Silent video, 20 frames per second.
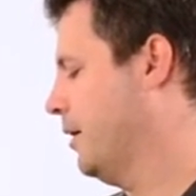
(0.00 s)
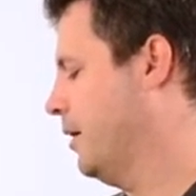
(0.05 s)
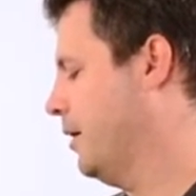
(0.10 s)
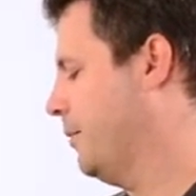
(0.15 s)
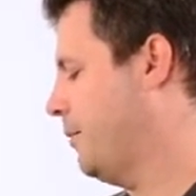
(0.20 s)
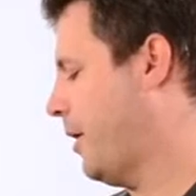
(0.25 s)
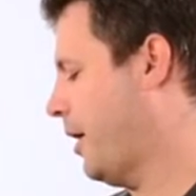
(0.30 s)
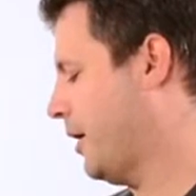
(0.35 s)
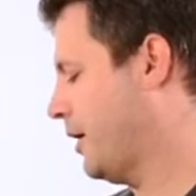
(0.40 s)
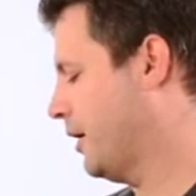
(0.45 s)

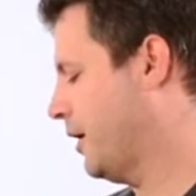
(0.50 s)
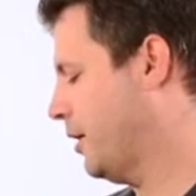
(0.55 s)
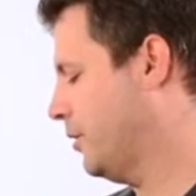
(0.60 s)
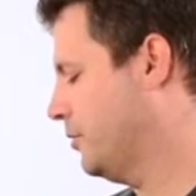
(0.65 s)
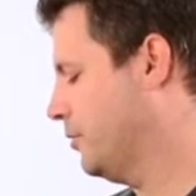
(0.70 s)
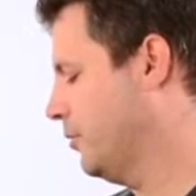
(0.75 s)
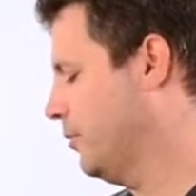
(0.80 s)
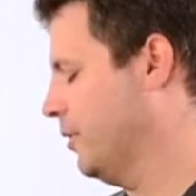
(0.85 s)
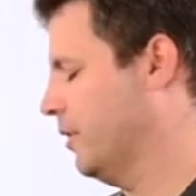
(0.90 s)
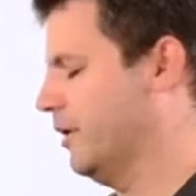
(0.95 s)
I can
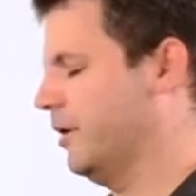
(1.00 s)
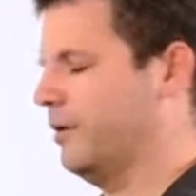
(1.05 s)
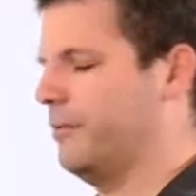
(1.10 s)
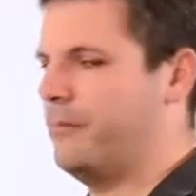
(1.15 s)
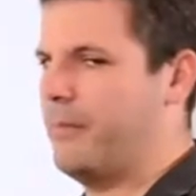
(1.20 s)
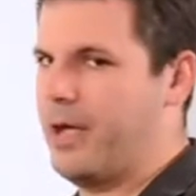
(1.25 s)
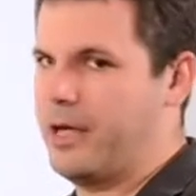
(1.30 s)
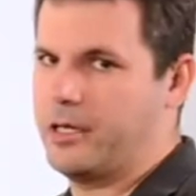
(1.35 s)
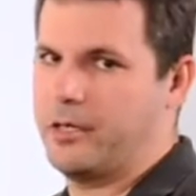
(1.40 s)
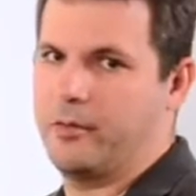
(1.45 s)
now do
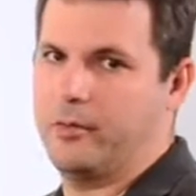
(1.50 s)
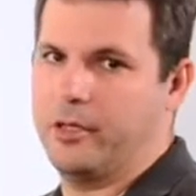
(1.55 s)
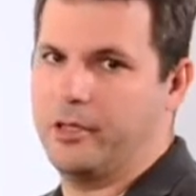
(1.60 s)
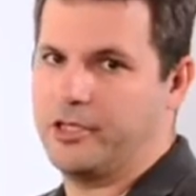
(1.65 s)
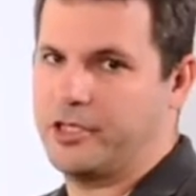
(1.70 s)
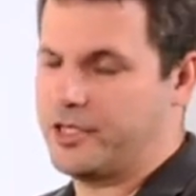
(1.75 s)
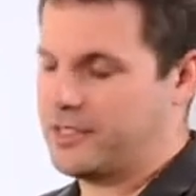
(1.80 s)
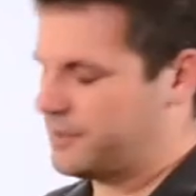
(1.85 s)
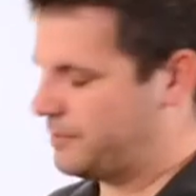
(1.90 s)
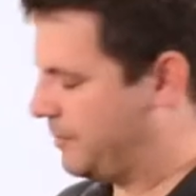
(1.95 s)
manual
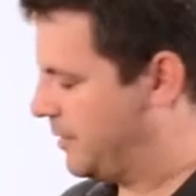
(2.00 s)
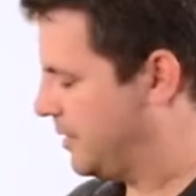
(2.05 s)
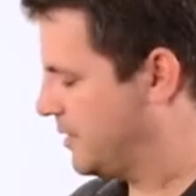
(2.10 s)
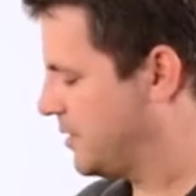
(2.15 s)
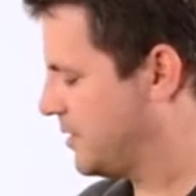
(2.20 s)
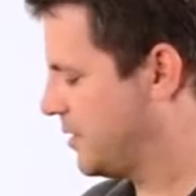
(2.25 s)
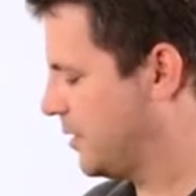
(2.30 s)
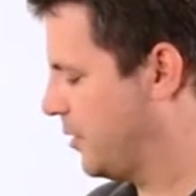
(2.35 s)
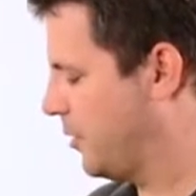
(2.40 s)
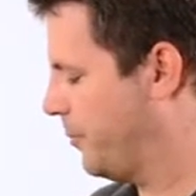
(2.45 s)

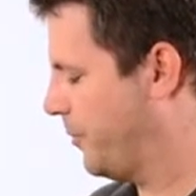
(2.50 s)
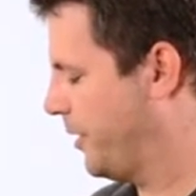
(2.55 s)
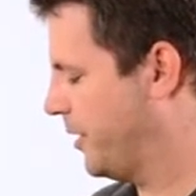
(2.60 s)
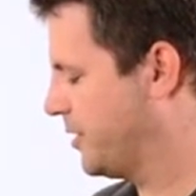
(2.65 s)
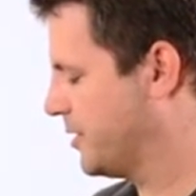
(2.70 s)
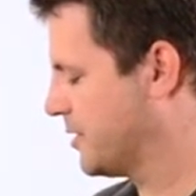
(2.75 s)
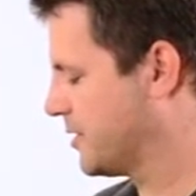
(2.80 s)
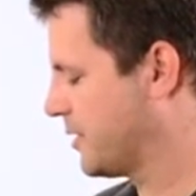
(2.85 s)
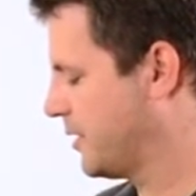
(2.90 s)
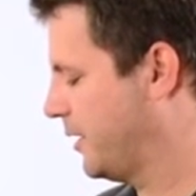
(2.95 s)
adjustments, so by
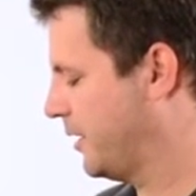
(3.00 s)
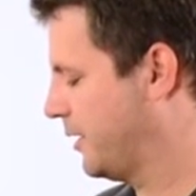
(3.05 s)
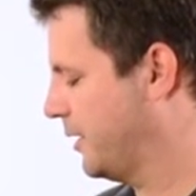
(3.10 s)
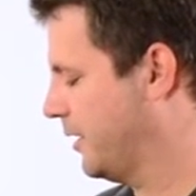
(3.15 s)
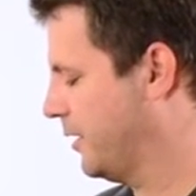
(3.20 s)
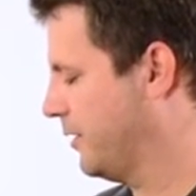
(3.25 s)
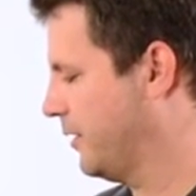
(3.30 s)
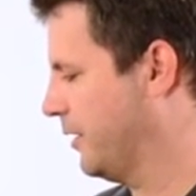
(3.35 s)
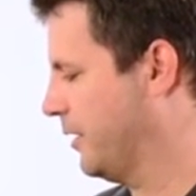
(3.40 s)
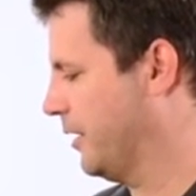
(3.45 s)
just
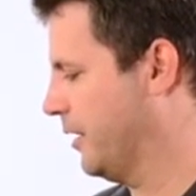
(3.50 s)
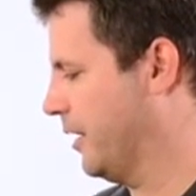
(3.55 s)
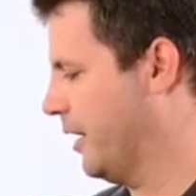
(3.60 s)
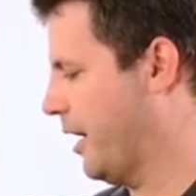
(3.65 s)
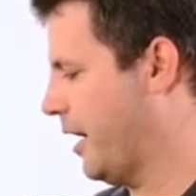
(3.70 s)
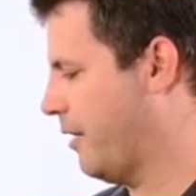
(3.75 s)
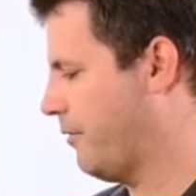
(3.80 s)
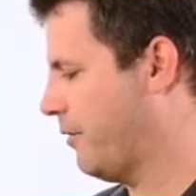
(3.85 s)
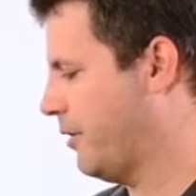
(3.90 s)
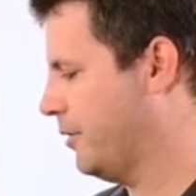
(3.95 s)
clicking the
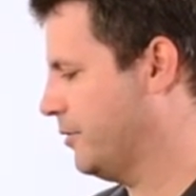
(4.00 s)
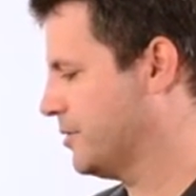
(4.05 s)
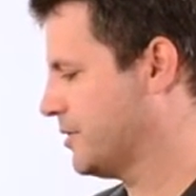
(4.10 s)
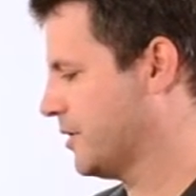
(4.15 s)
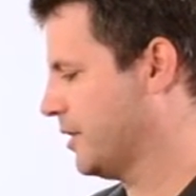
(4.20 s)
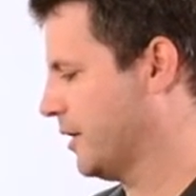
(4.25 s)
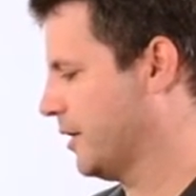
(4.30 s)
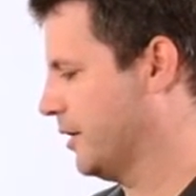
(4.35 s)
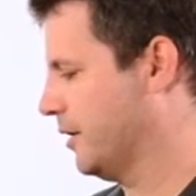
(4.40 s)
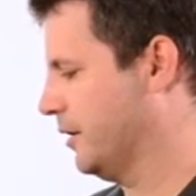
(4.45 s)

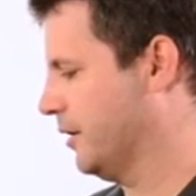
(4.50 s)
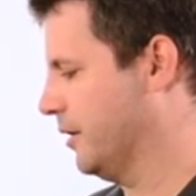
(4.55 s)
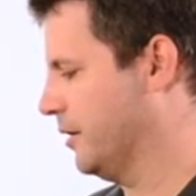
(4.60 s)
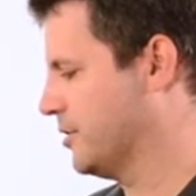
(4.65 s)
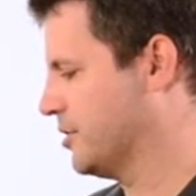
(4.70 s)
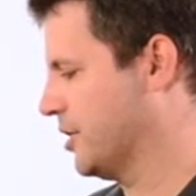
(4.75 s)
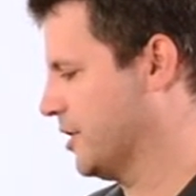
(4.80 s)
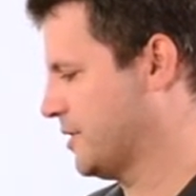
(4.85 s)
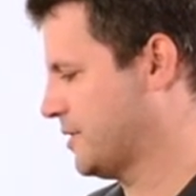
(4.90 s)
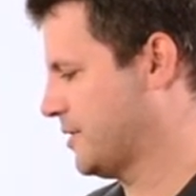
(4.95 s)
arrows I can
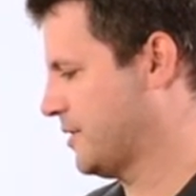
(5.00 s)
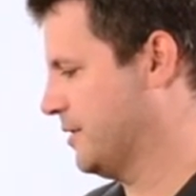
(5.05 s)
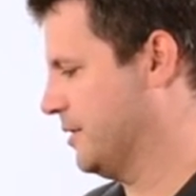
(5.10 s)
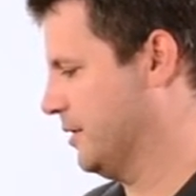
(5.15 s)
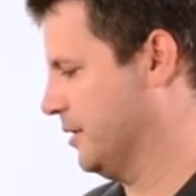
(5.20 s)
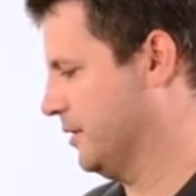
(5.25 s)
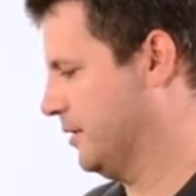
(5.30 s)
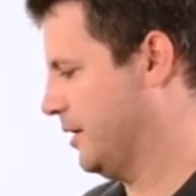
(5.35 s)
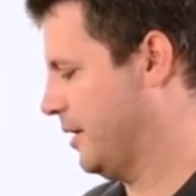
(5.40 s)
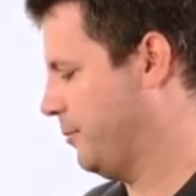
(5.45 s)
adjust
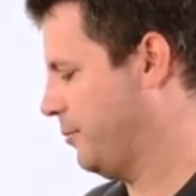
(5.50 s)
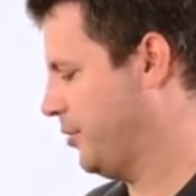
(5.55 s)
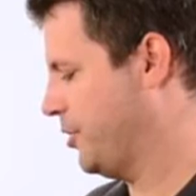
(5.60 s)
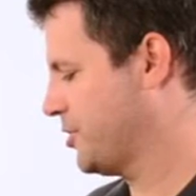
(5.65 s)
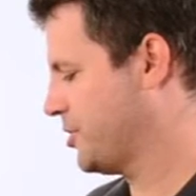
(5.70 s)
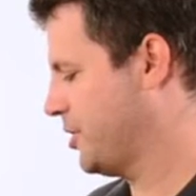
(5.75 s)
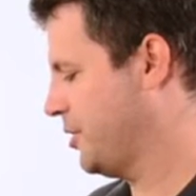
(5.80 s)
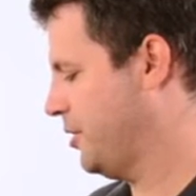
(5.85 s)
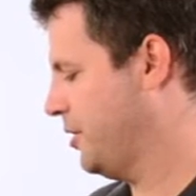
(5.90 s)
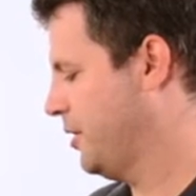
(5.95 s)
the
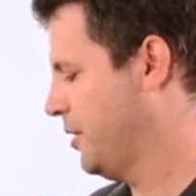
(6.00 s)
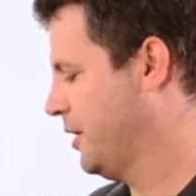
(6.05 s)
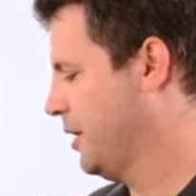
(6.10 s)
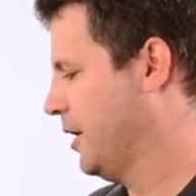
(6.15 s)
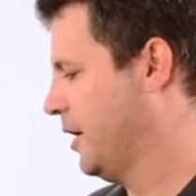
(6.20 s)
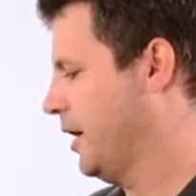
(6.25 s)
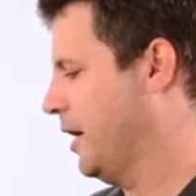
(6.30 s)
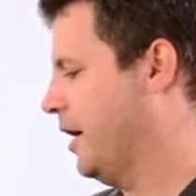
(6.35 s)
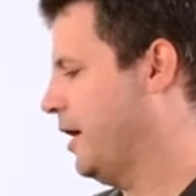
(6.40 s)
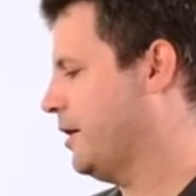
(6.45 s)
temperature,
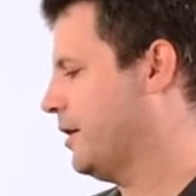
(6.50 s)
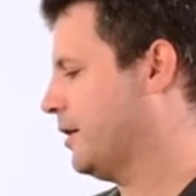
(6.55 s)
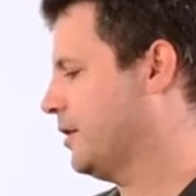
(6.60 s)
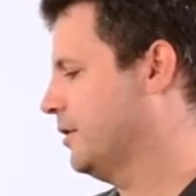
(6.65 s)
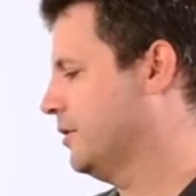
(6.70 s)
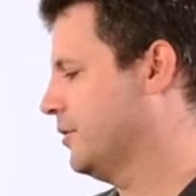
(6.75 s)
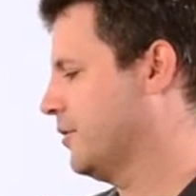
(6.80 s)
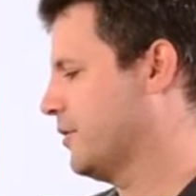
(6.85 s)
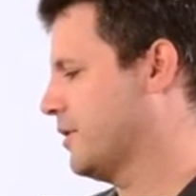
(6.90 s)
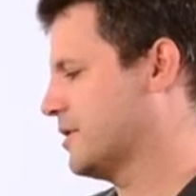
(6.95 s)
and I
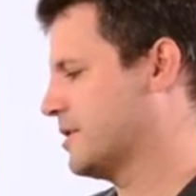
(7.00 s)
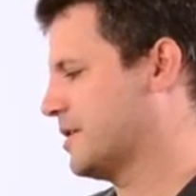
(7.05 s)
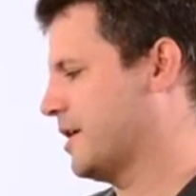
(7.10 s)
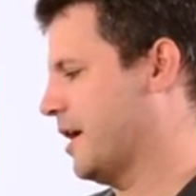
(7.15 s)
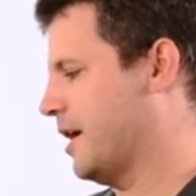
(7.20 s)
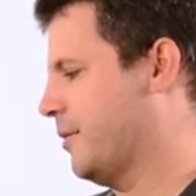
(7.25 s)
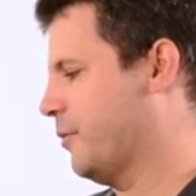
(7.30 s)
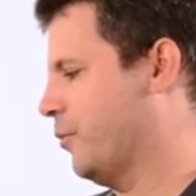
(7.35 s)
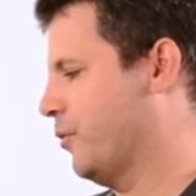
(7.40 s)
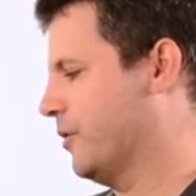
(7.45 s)
can do the
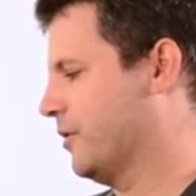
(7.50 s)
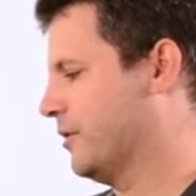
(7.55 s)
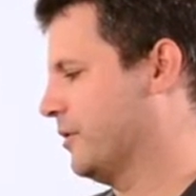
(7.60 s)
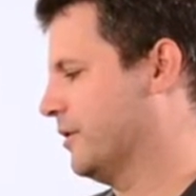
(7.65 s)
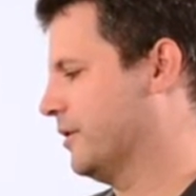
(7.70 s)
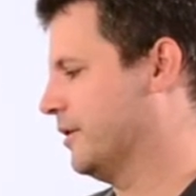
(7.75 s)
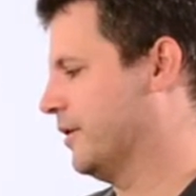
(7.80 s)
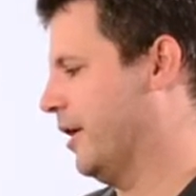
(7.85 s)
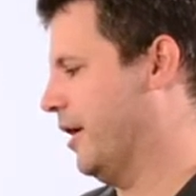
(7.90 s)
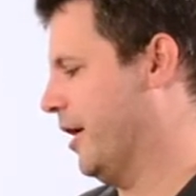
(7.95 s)
same with
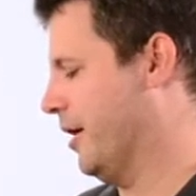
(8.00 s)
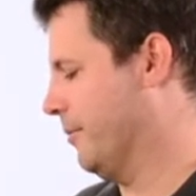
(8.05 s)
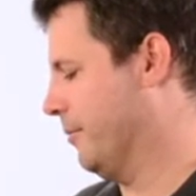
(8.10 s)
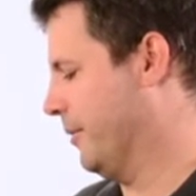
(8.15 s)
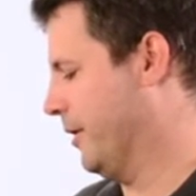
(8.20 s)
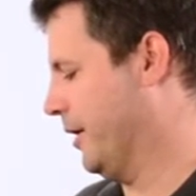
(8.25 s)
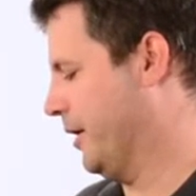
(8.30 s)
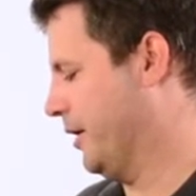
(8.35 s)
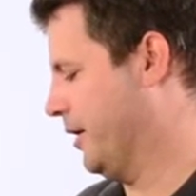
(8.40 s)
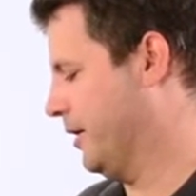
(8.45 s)
the
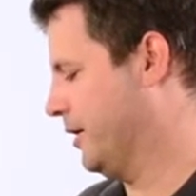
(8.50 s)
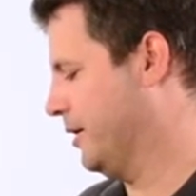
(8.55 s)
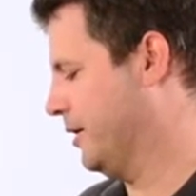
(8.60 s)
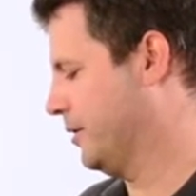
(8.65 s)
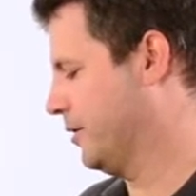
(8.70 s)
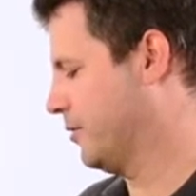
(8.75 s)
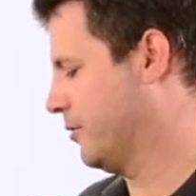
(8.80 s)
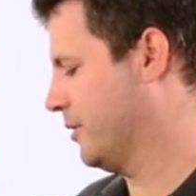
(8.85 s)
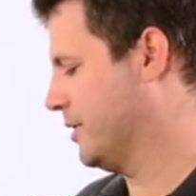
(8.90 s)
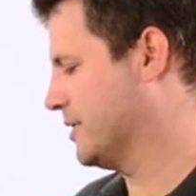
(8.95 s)
time by
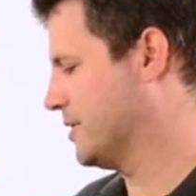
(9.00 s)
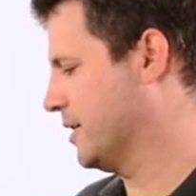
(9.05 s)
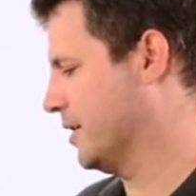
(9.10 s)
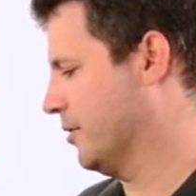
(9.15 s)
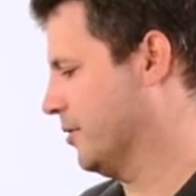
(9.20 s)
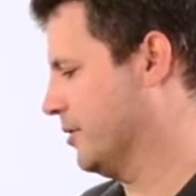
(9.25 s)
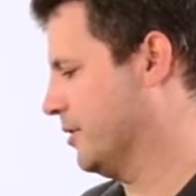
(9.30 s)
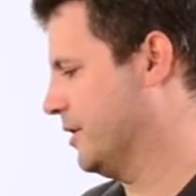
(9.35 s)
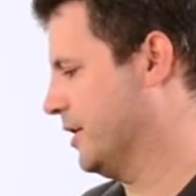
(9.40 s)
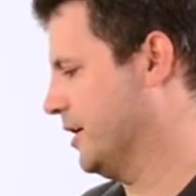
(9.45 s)

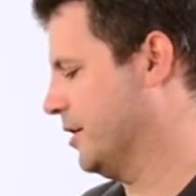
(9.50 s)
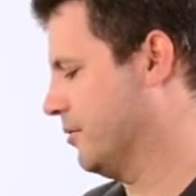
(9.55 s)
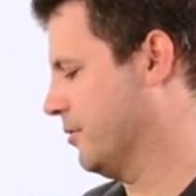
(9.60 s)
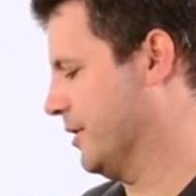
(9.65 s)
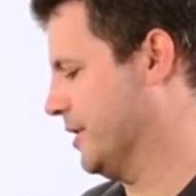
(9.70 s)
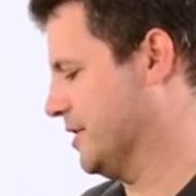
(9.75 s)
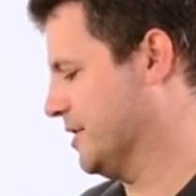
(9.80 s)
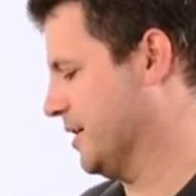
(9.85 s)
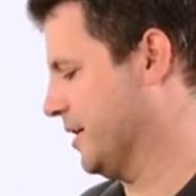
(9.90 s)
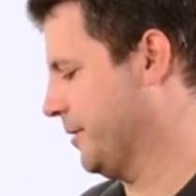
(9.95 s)
increasing or
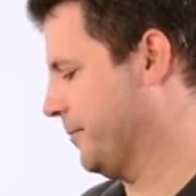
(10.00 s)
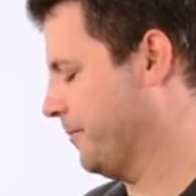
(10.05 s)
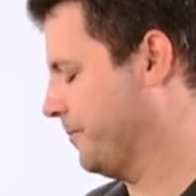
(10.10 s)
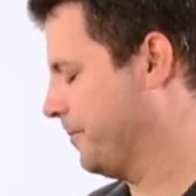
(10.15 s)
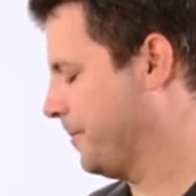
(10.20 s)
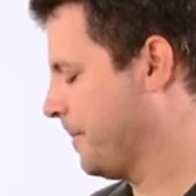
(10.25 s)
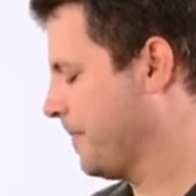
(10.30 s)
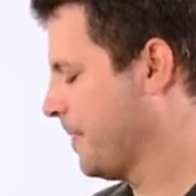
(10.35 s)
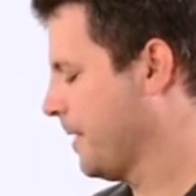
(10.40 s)
decreasing.